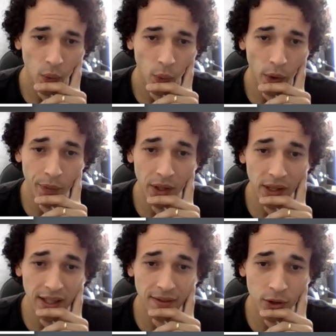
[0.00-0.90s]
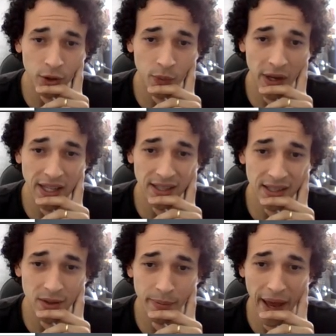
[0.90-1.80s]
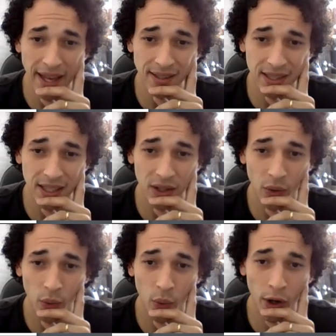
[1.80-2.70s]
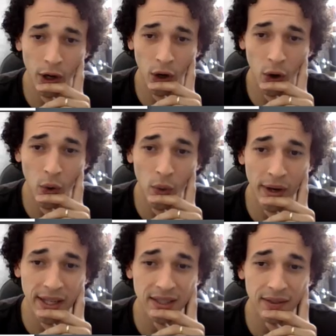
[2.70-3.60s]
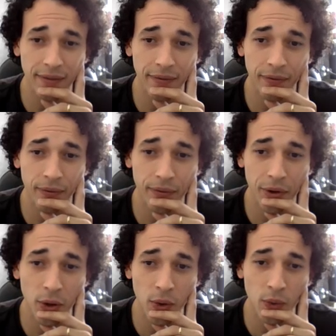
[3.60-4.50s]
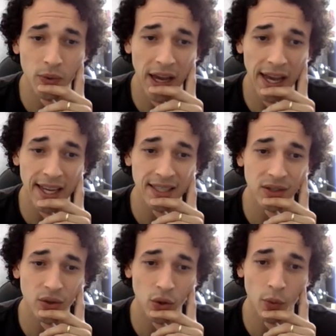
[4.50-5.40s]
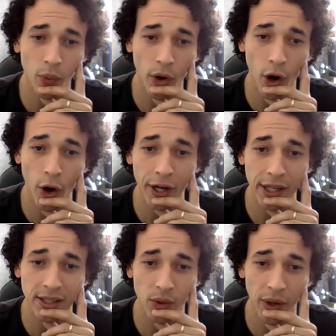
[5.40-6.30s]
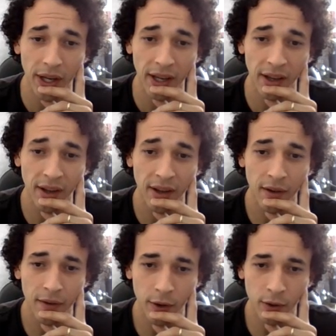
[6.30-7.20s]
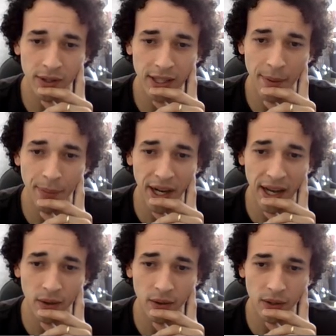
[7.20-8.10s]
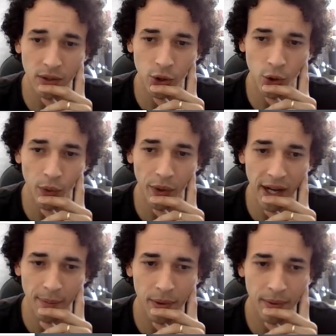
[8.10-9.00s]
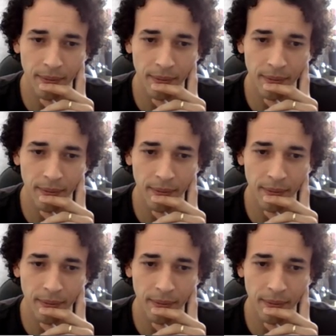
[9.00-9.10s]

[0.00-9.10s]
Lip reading: When we leave our spaces messy, we're always a few tasks or priorities away from stepping out and showing up.